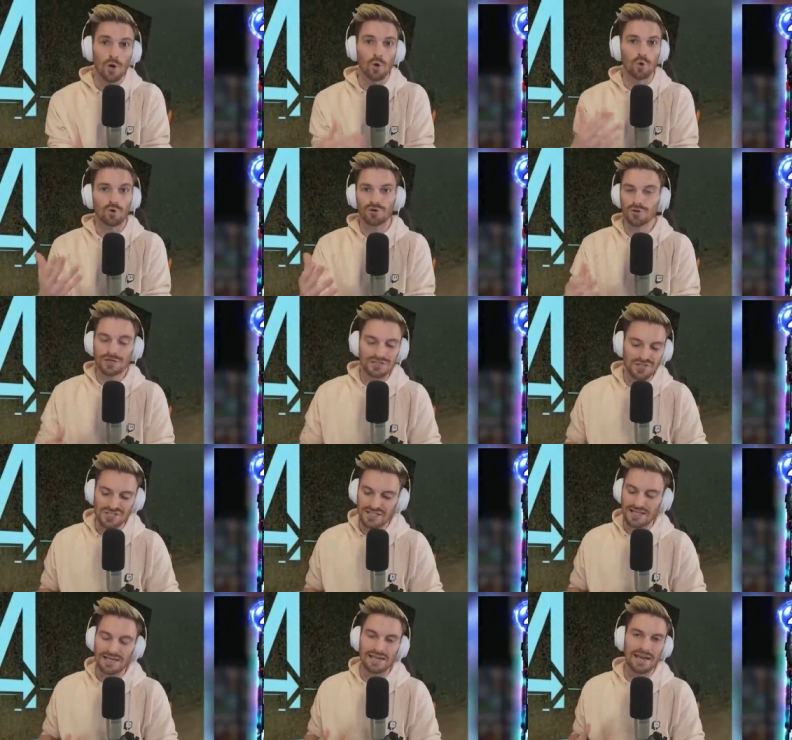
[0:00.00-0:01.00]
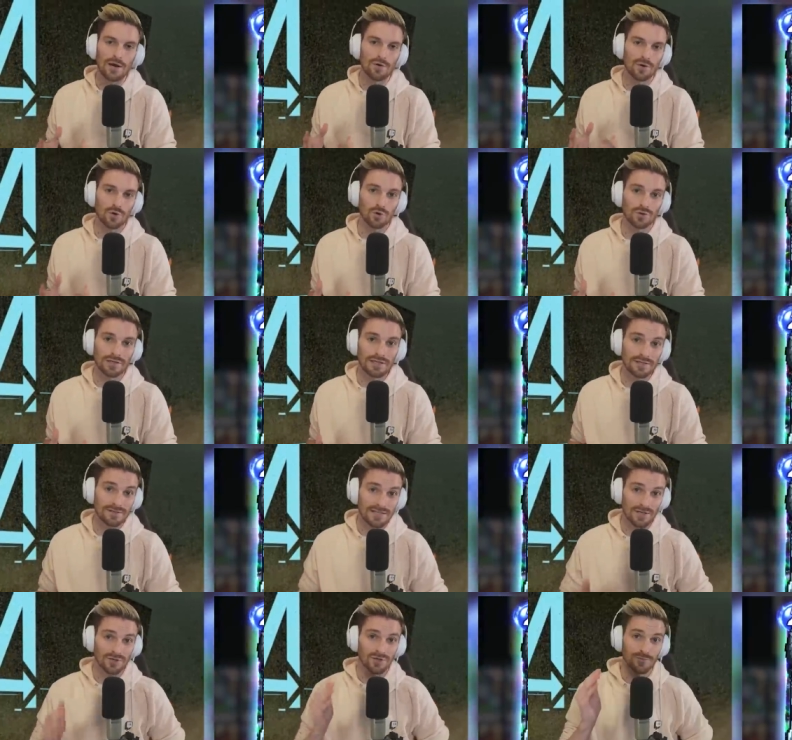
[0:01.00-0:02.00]
or you can just get it out early and
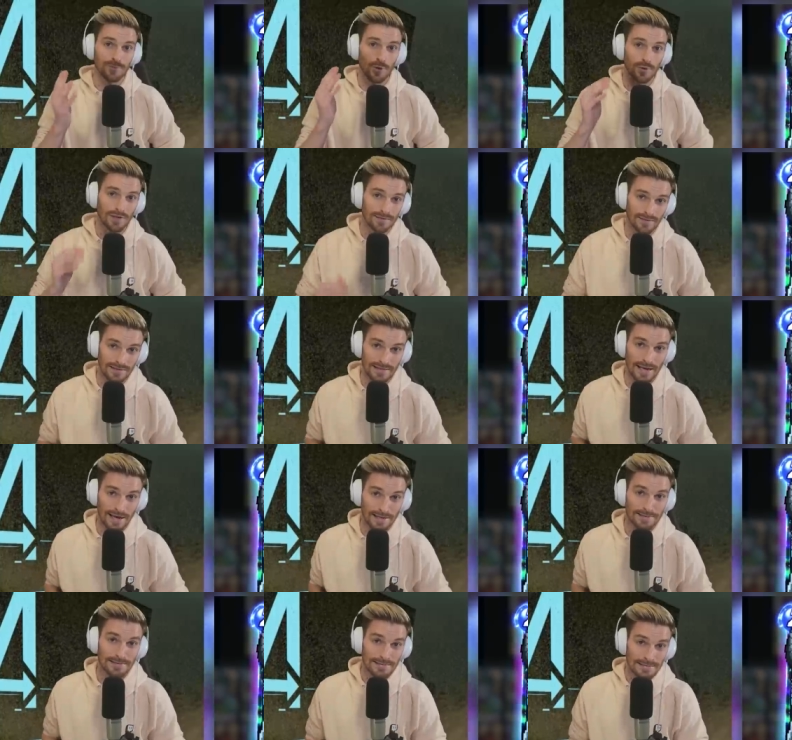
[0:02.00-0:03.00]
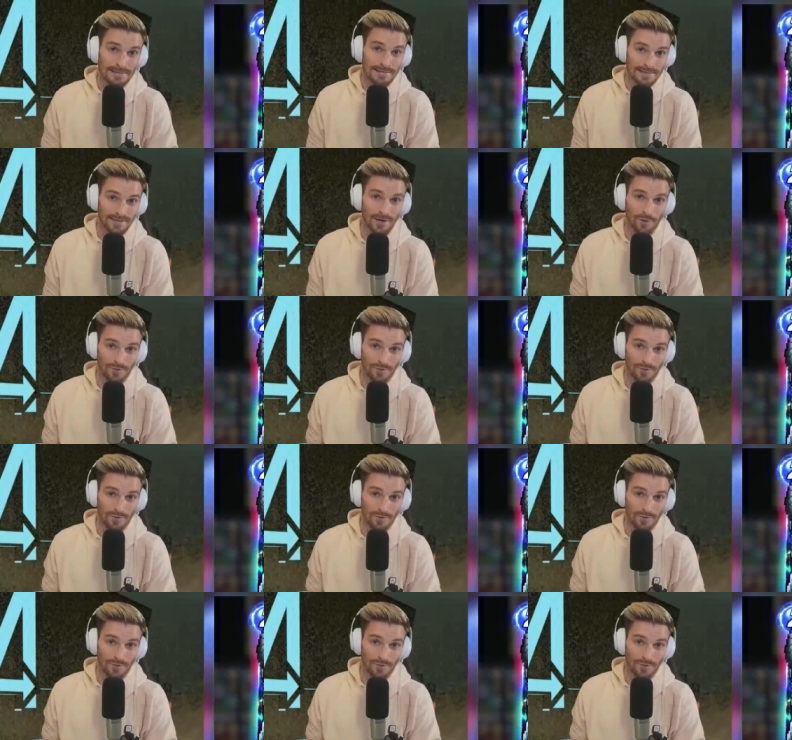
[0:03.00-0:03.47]
tell your opponent, like, hey, you know,